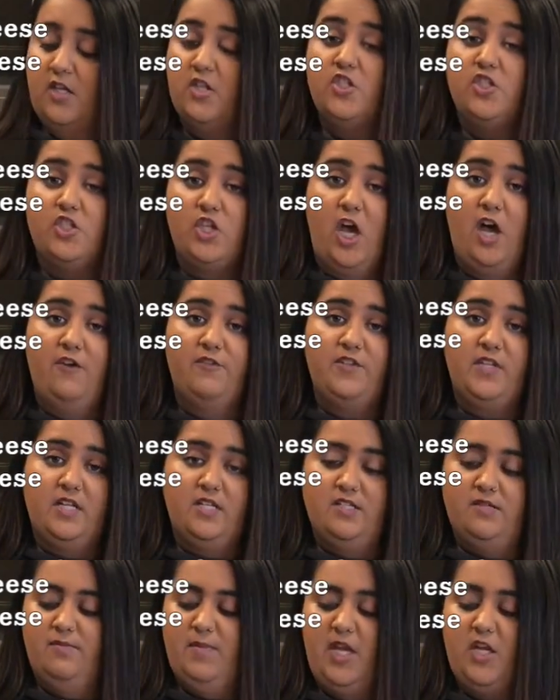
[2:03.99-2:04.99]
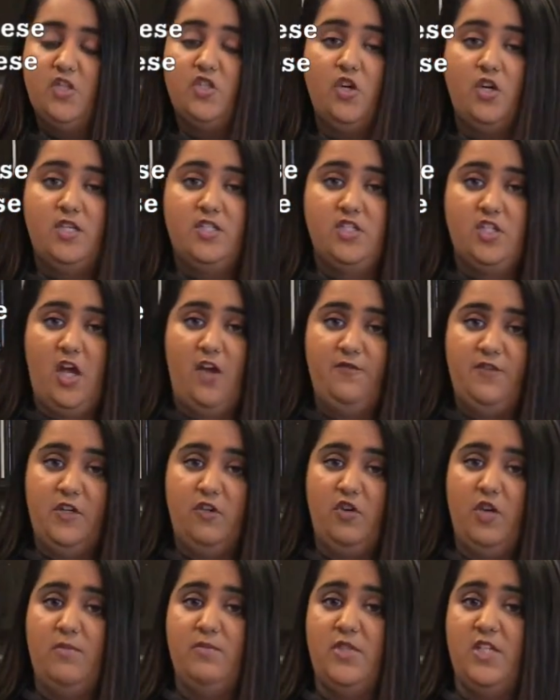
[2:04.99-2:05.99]
softened. Make sure it's
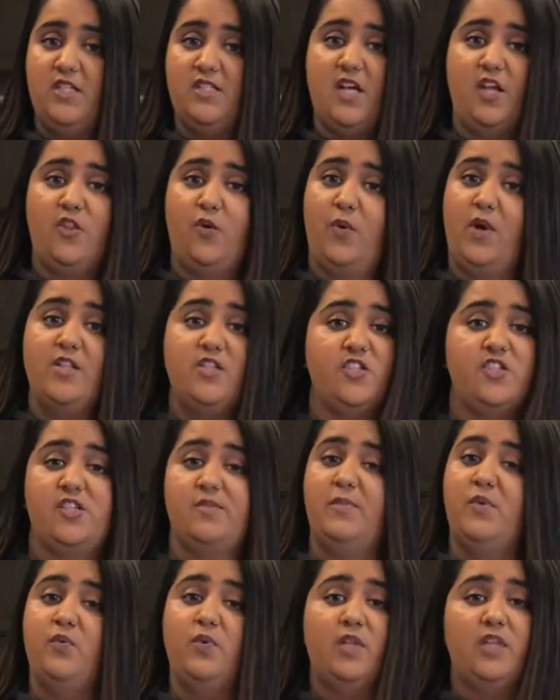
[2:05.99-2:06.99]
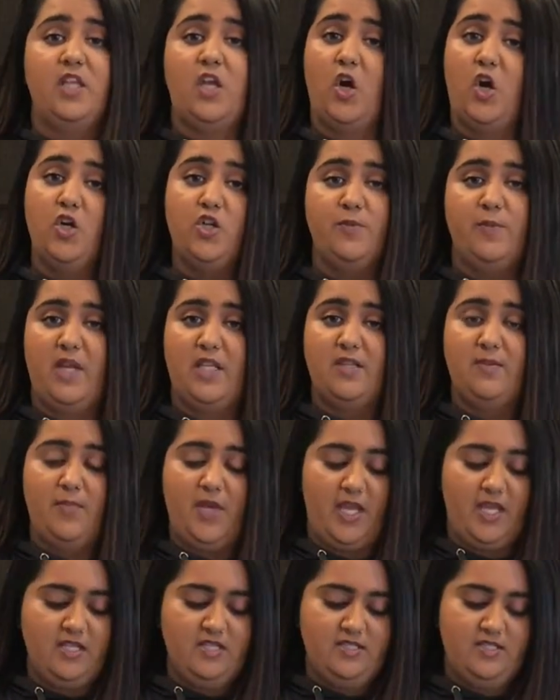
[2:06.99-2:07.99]
softened cream cheese, otherwise it's gonna be really hard to make the
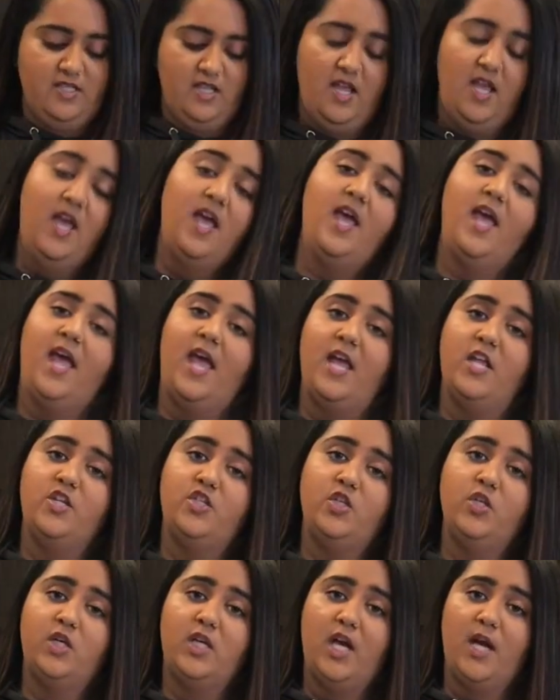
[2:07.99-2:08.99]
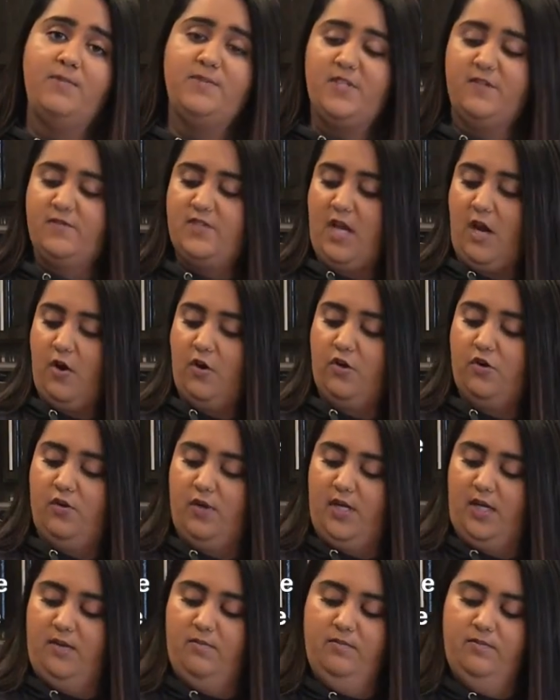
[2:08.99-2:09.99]
base. And 2 cups of sour
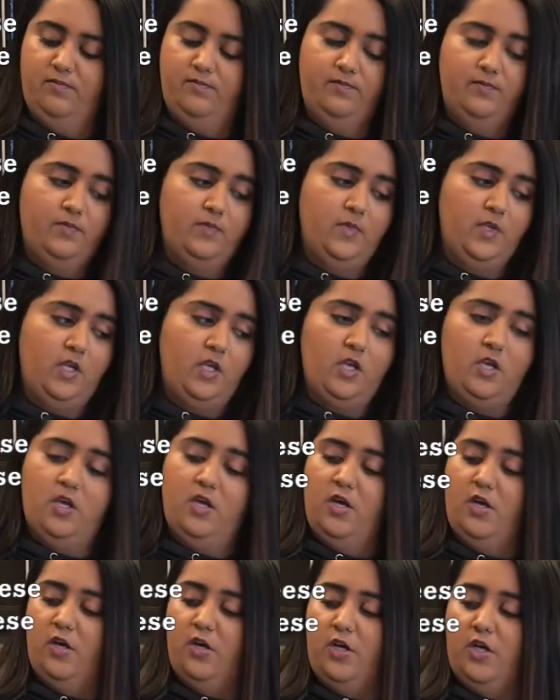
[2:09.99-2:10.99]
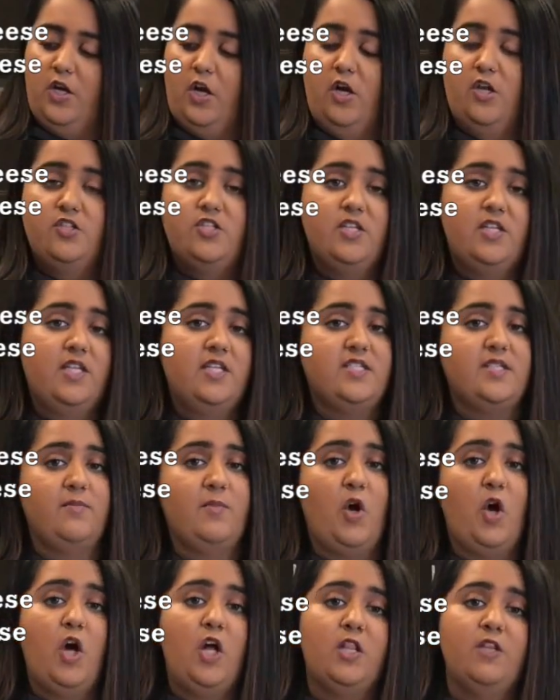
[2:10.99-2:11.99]
cream. You also need
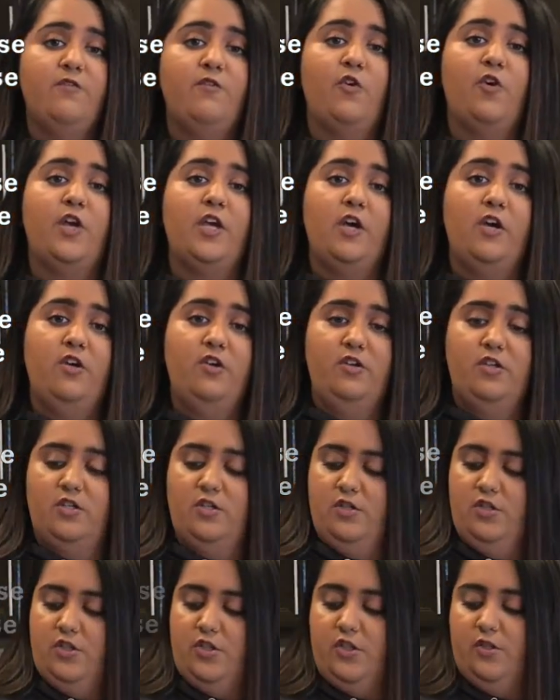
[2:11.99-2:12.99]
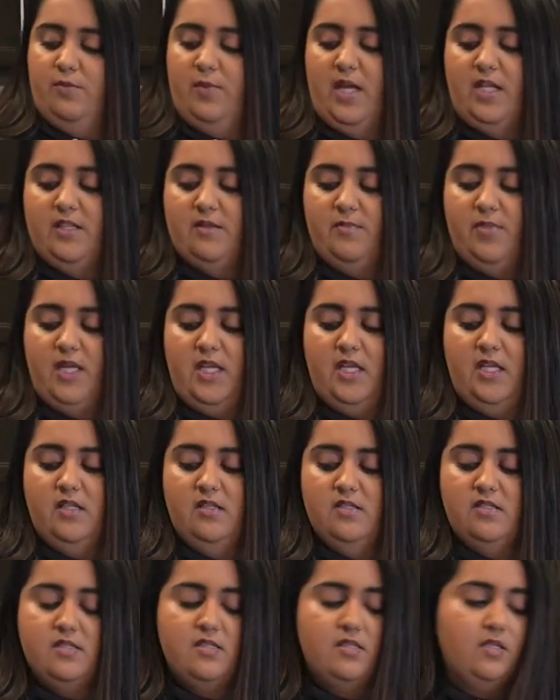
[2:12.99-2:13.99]
some olive oil to make the
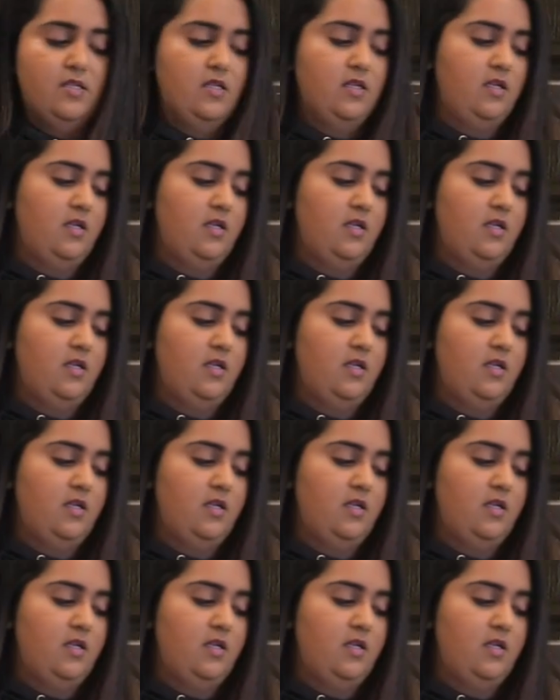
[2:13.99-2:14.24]
beans.